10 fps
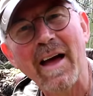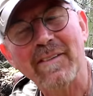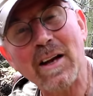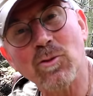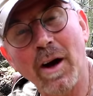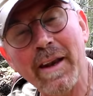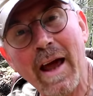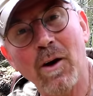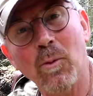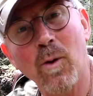That's right.
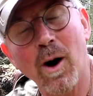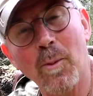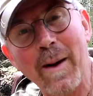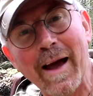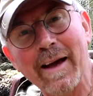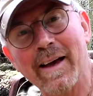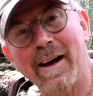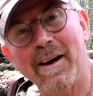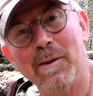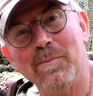Now, a while back
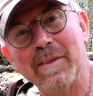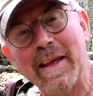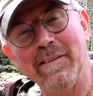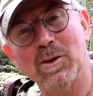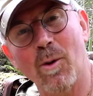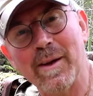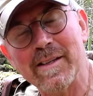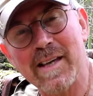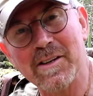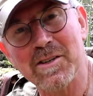in the
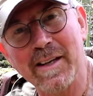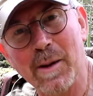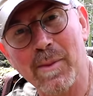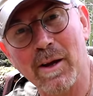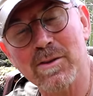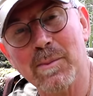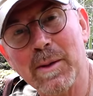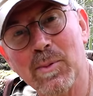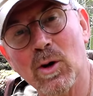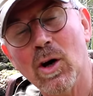comments section down below,
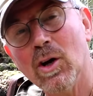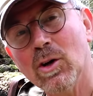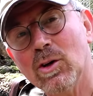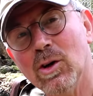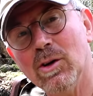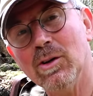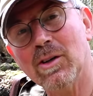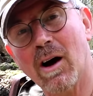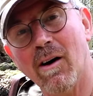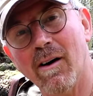somebody put,
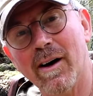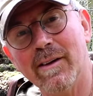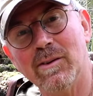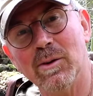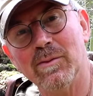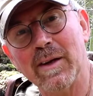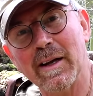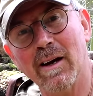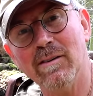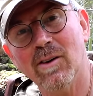could I do a
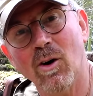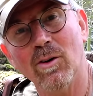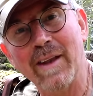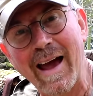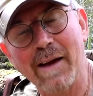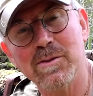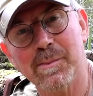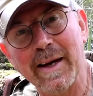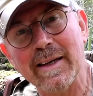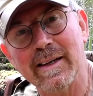video on how
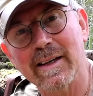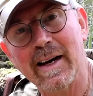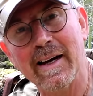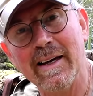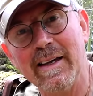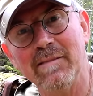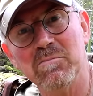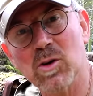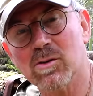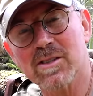to make a
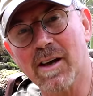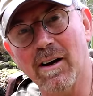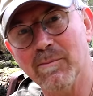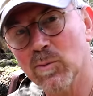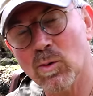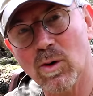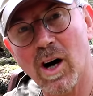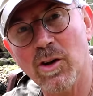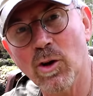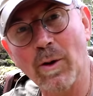KUKSA
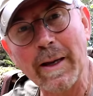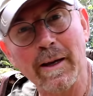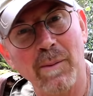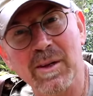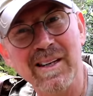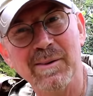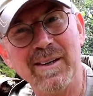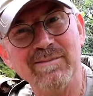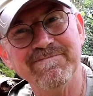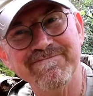or a noggin cup?
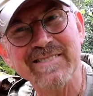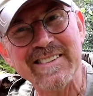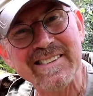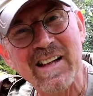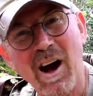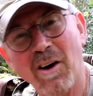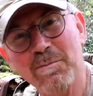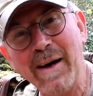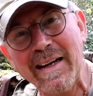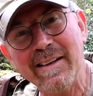Well,
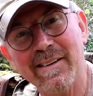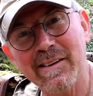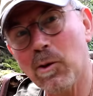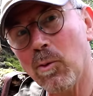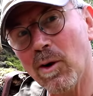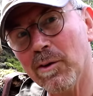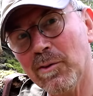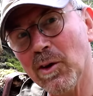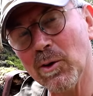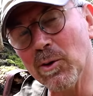I've made quite a
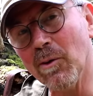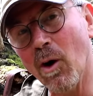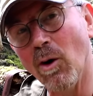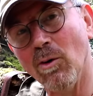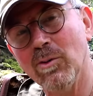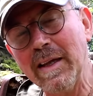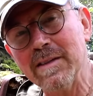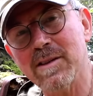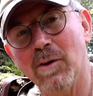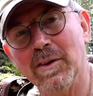few of
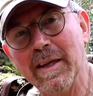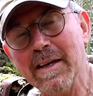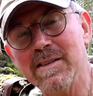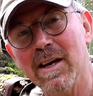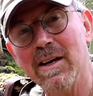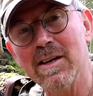these over the years.